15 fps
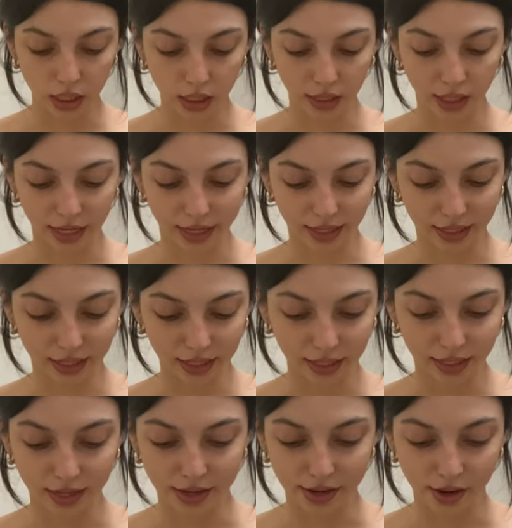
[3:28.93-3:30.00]
like
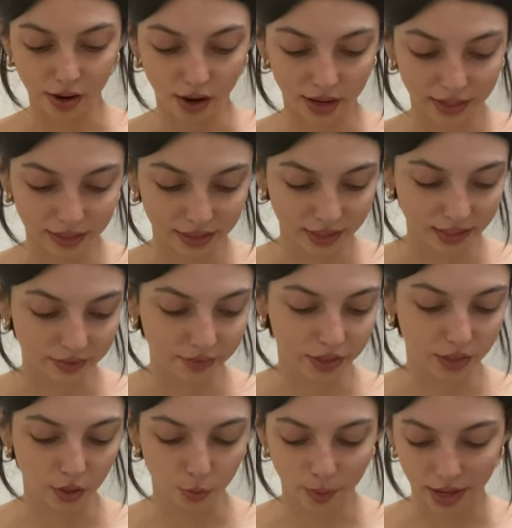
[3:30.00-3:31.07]
not even
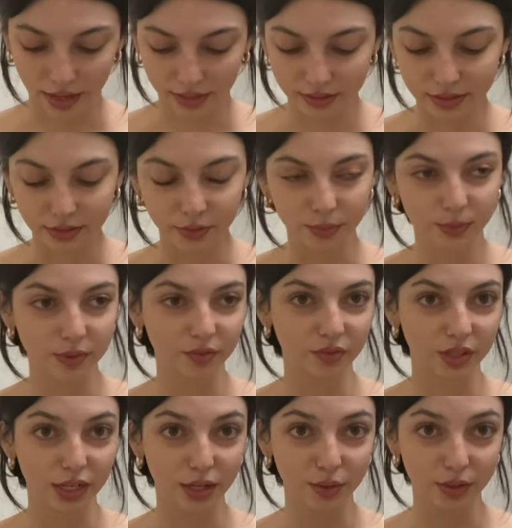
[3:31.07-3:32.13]
go back to the
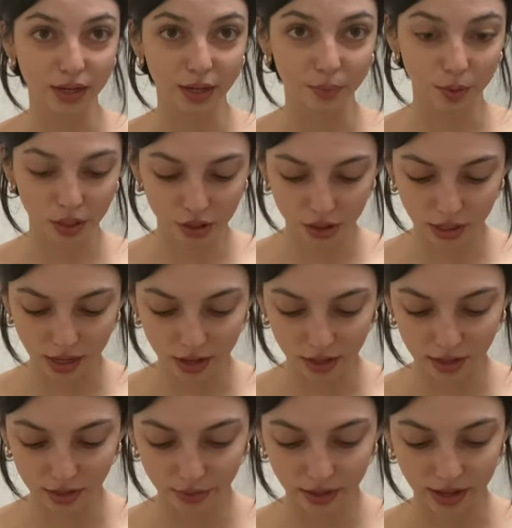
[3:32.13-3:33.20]
video that I watched on how to
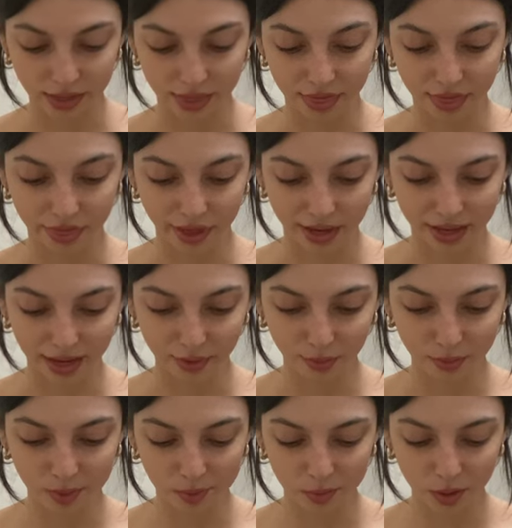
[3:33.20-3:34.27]
do it I think I
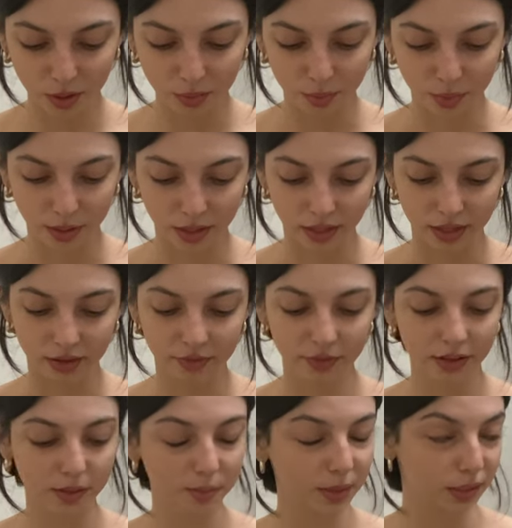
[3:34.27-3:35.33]
remember but if
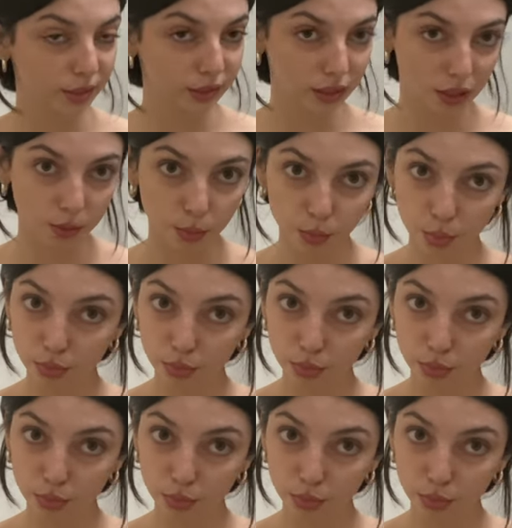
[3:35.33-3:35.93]
I mess up